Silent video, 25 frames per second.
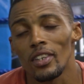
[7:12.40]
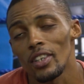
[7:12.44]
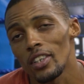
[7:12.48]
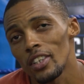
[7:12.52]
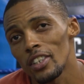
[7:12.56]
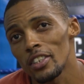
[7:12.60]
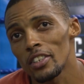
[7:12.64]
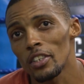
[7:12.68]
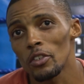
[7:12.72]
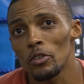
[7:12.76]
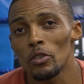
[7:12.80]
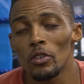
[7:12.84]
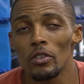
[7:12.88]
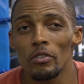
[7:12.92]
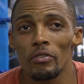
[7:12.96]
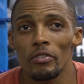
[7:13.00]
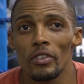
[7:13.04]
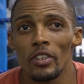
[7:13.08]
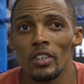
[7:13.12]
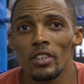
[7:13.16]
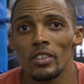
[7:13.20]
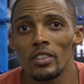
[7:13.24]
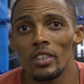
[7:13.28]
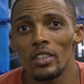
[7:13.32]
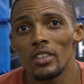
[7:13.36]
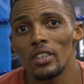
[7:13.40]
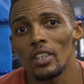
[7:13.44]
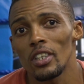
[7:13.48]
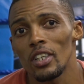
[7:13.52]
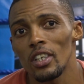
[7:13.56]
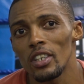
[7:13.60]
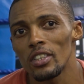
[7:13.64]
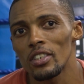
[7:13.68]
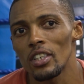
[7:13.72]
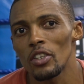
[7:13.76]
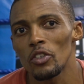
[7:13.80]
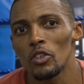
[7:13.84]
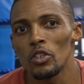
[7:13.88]
He's
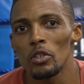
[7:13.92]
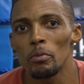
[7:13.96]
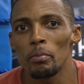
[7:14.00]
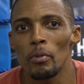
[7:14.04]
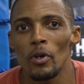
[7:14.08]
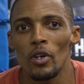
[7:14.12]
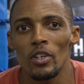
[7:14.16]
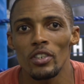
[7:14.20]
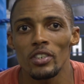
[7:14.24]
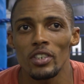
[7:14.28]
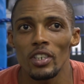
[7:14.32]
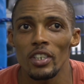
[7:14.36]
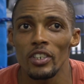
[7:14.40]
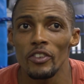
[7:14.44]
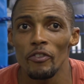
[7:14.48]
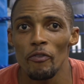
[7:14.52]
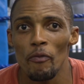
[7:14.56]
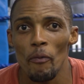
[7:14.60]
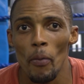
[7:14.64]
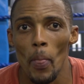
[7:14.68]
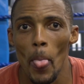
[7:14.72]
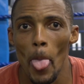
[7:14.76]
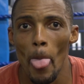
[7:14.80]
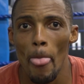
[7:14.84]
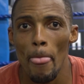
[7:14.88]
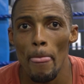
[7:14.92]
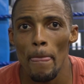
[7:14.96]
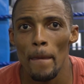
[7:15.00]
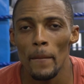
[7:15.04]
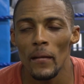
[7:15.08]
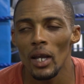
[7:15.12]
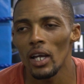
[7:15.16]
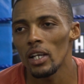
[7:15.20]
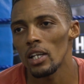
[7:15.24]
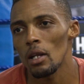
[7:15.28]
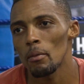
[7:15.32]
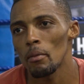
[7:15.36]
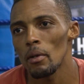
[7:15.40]
a good boxer,
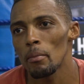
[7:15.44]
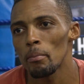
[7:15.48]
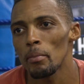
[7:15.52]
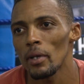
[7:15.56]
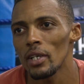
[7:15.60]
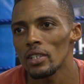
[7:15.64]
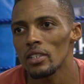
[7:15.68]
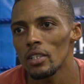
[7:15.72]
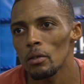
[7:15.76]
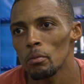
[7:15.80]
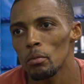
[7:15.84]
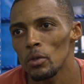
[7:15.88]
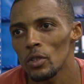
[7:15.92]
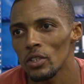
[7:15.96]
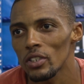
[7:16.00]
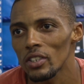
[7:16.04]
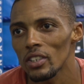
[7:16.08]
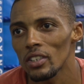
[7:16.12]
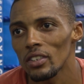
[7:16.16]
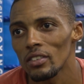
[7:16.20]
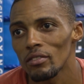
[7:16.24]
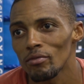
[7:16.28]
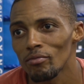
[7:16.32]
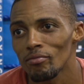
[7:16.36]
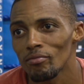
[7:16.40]
and I'm a better boxer.